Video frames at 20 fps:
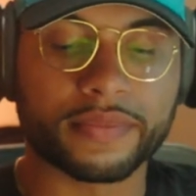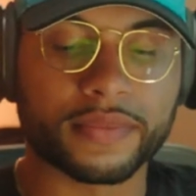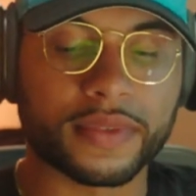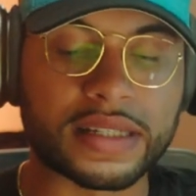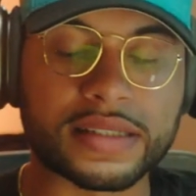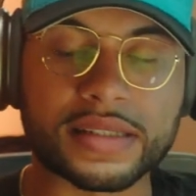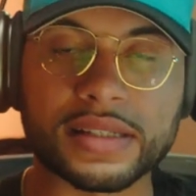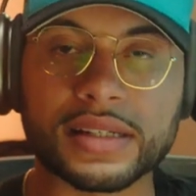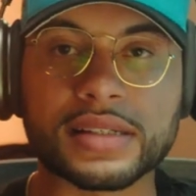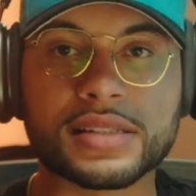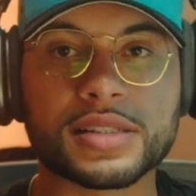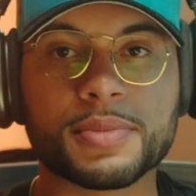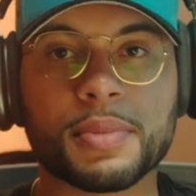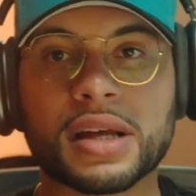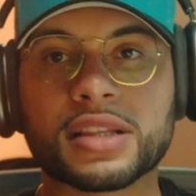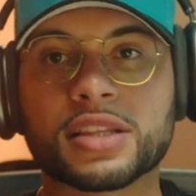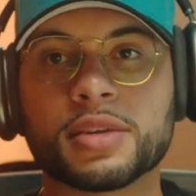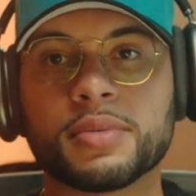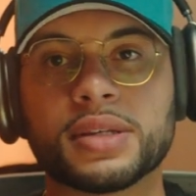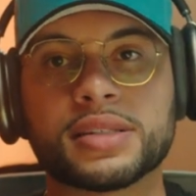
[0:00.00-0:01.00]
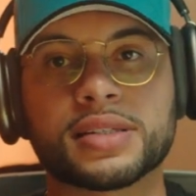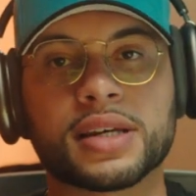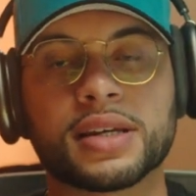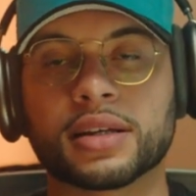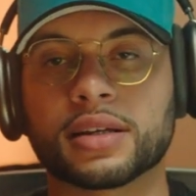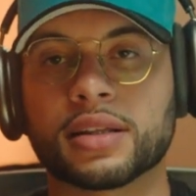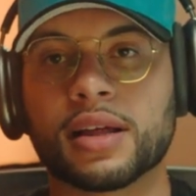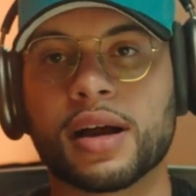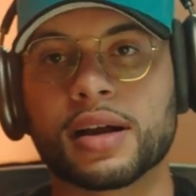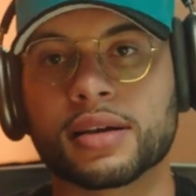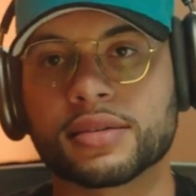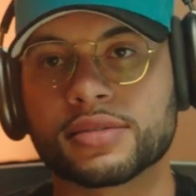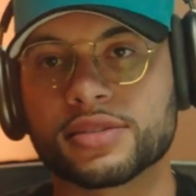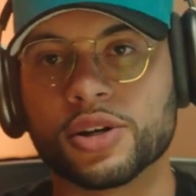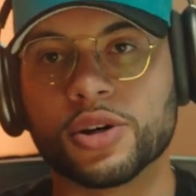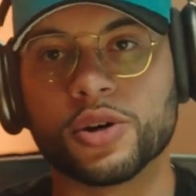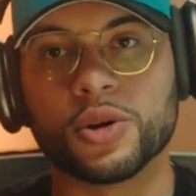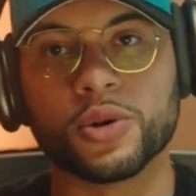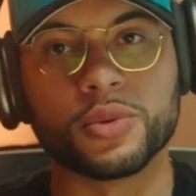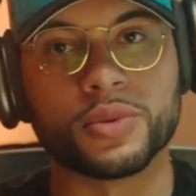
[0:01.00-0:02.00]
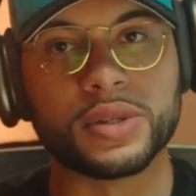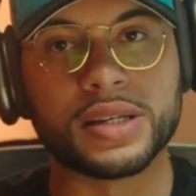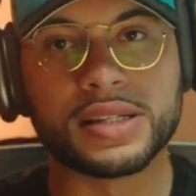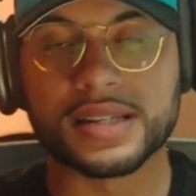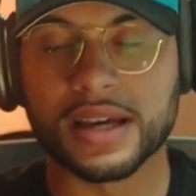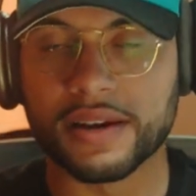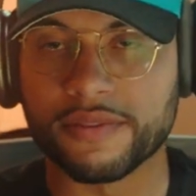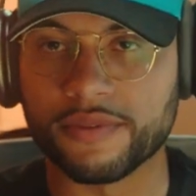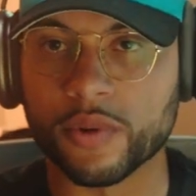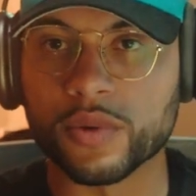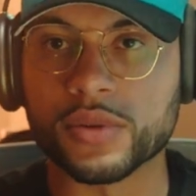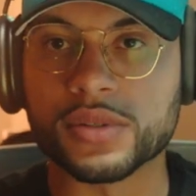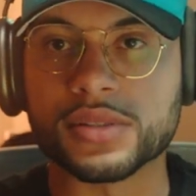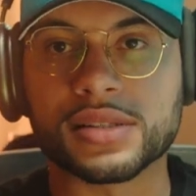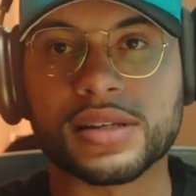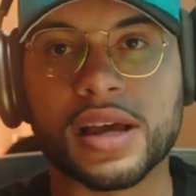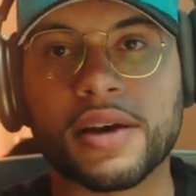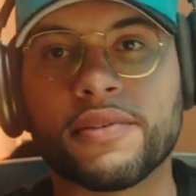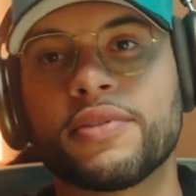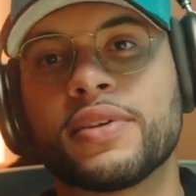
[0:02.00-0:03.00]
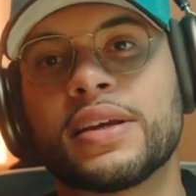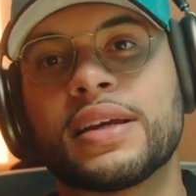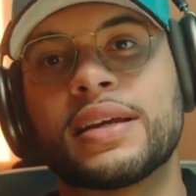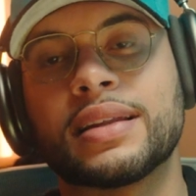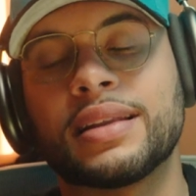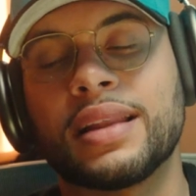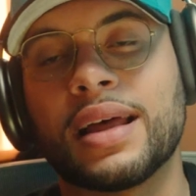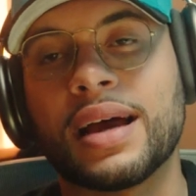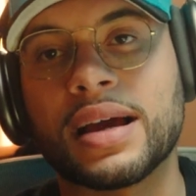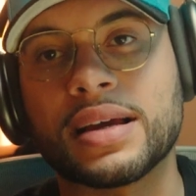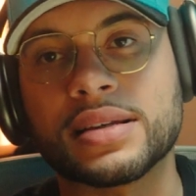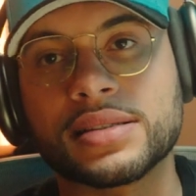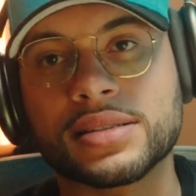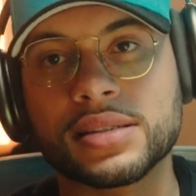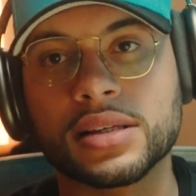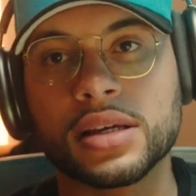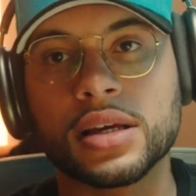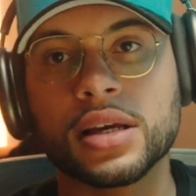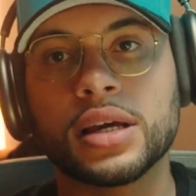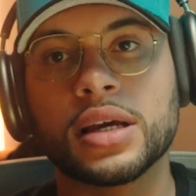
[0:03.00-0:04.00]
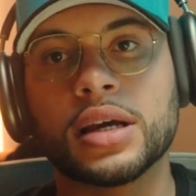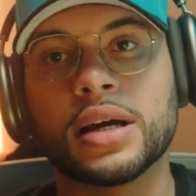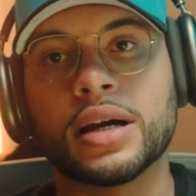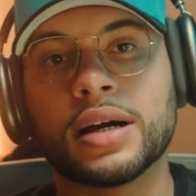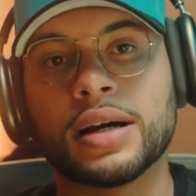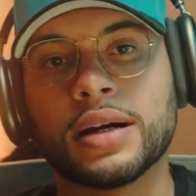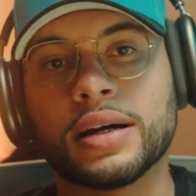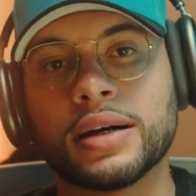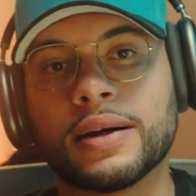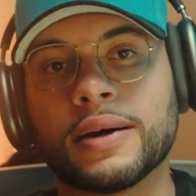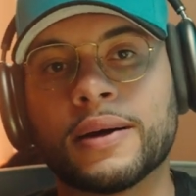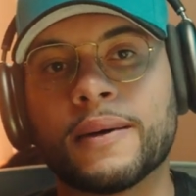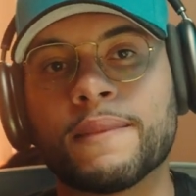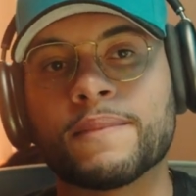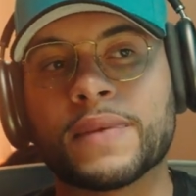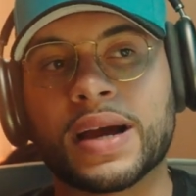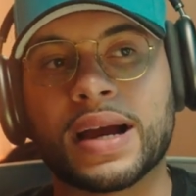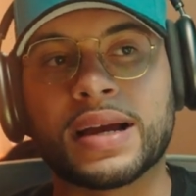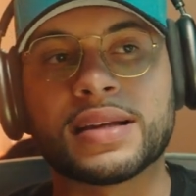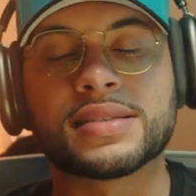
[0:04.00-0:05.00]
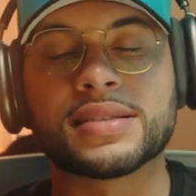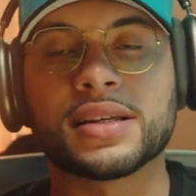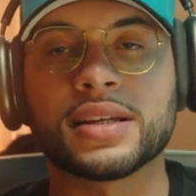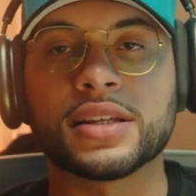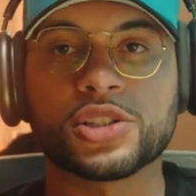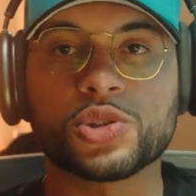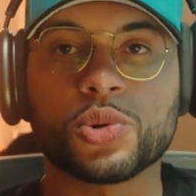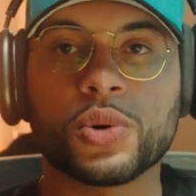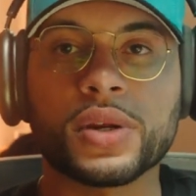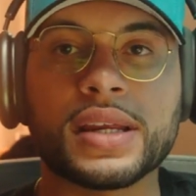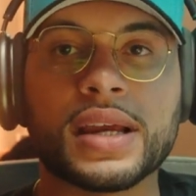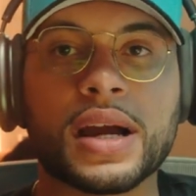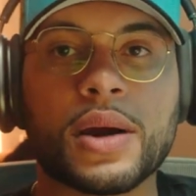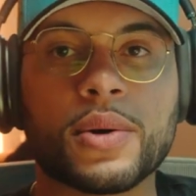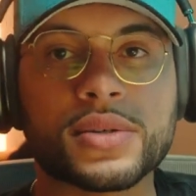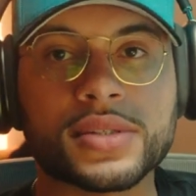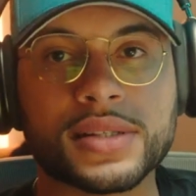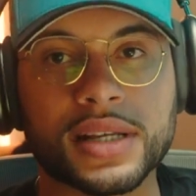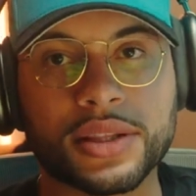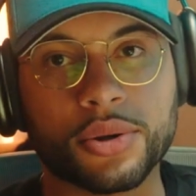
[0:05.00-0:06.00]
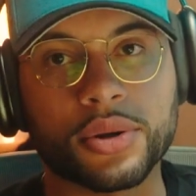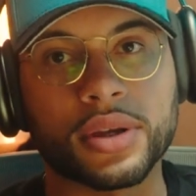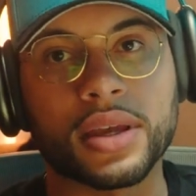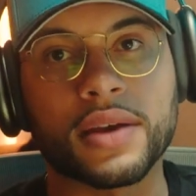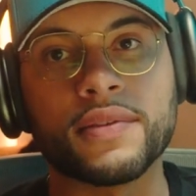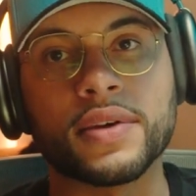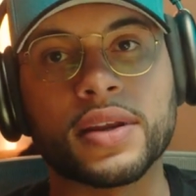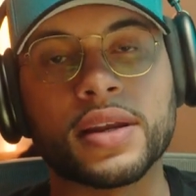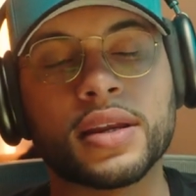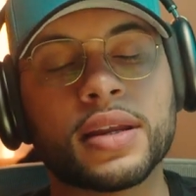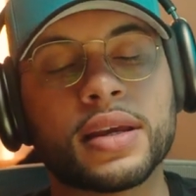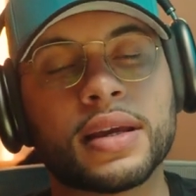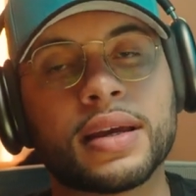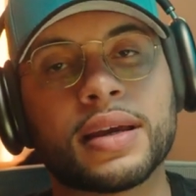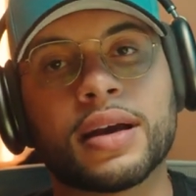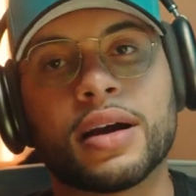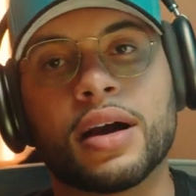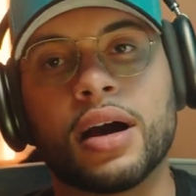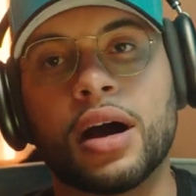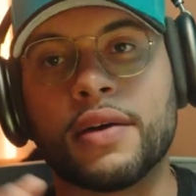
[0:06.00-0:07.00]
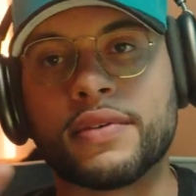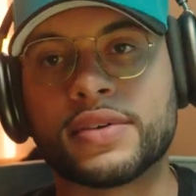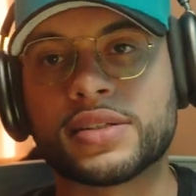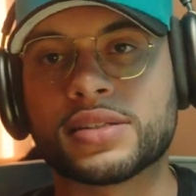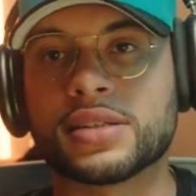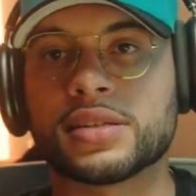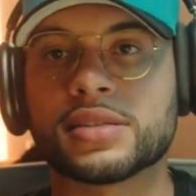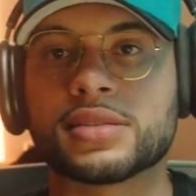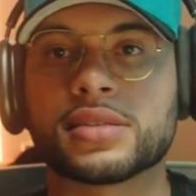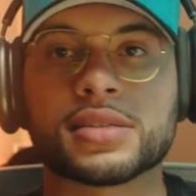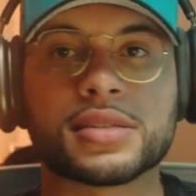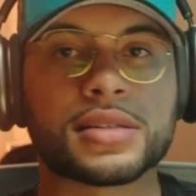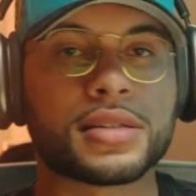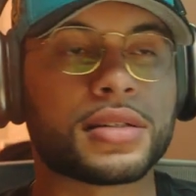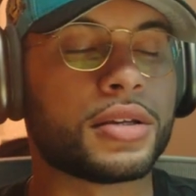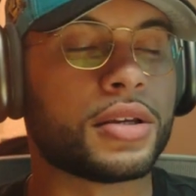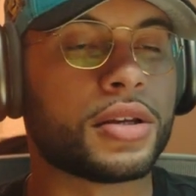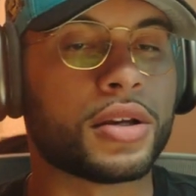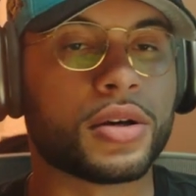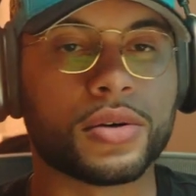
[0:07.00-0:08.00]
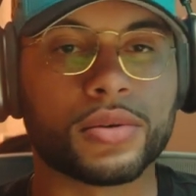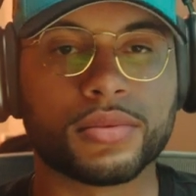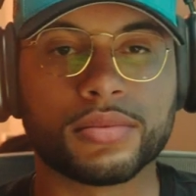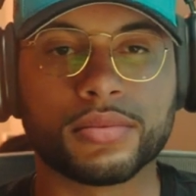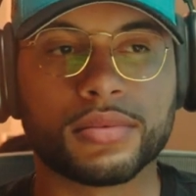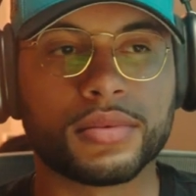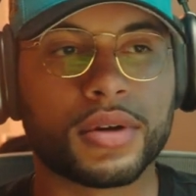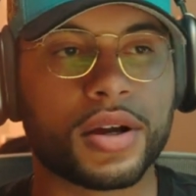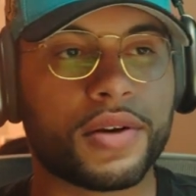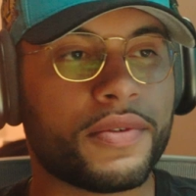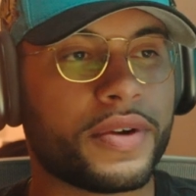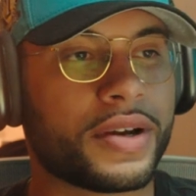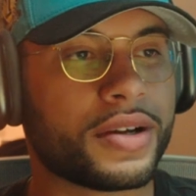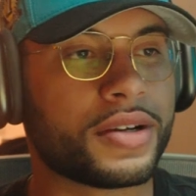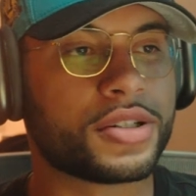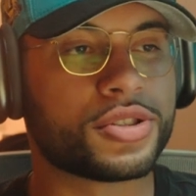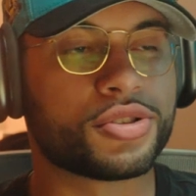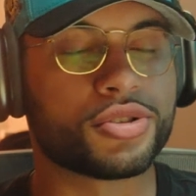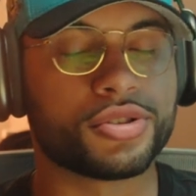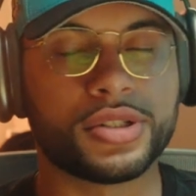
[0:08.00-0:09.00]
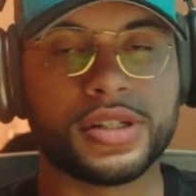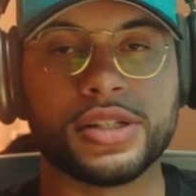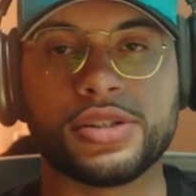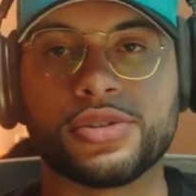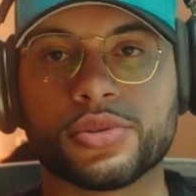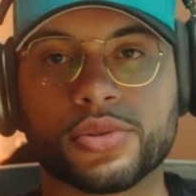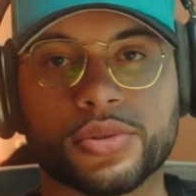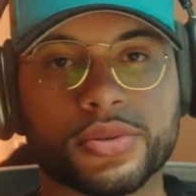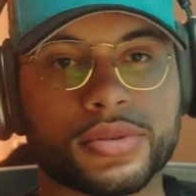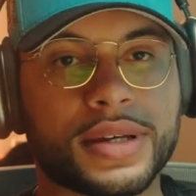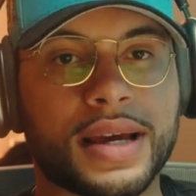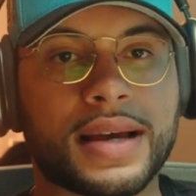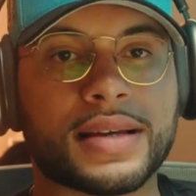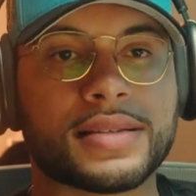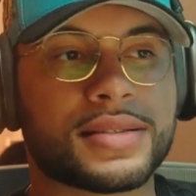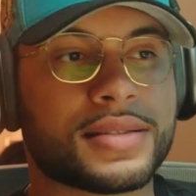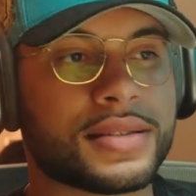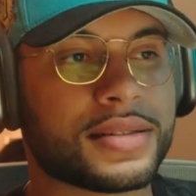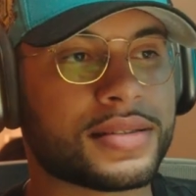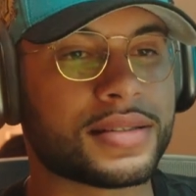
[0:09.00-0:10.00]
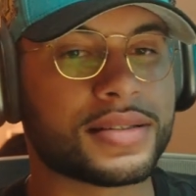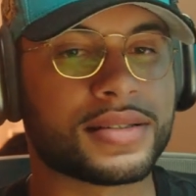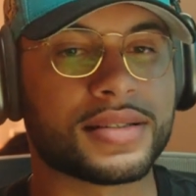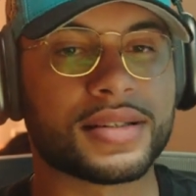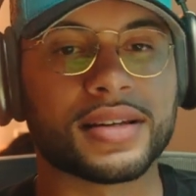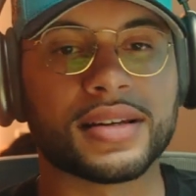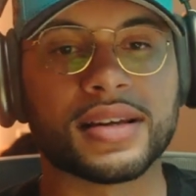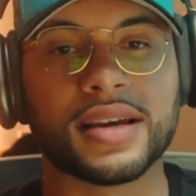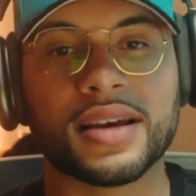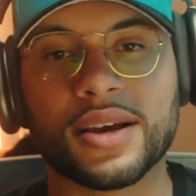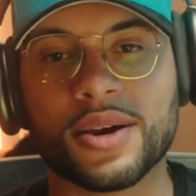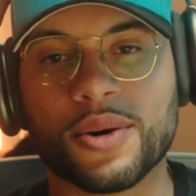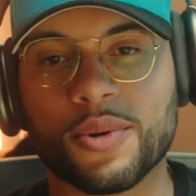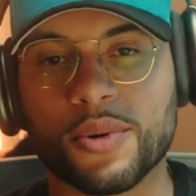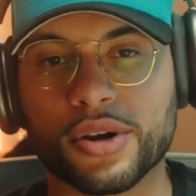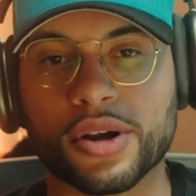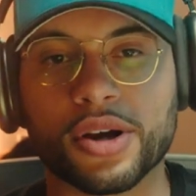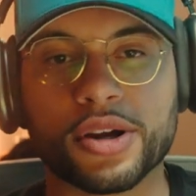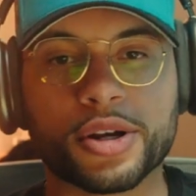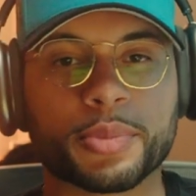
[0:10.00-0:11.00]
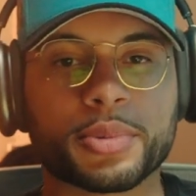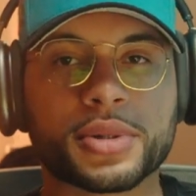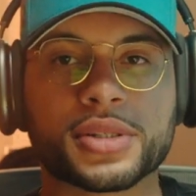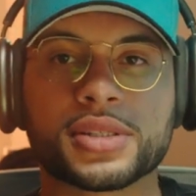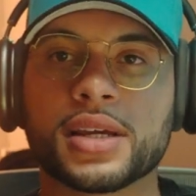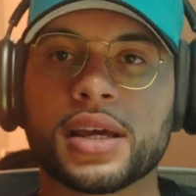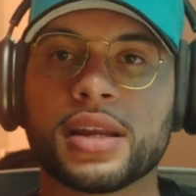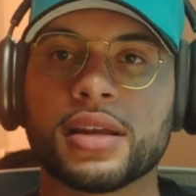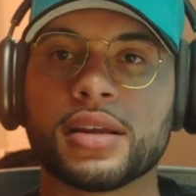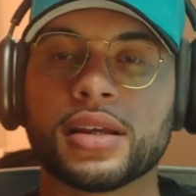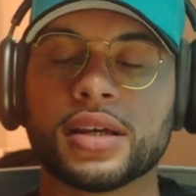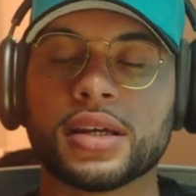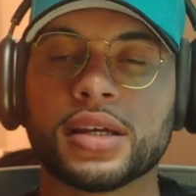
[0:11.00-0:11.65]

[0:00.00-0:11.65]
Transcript: Listen, it's about to be 10 o'clock. So these headphones definitely can last, I'd say, the 20 hours that they're given. Obviously, this isn't, a very strategical test. This isn't 100%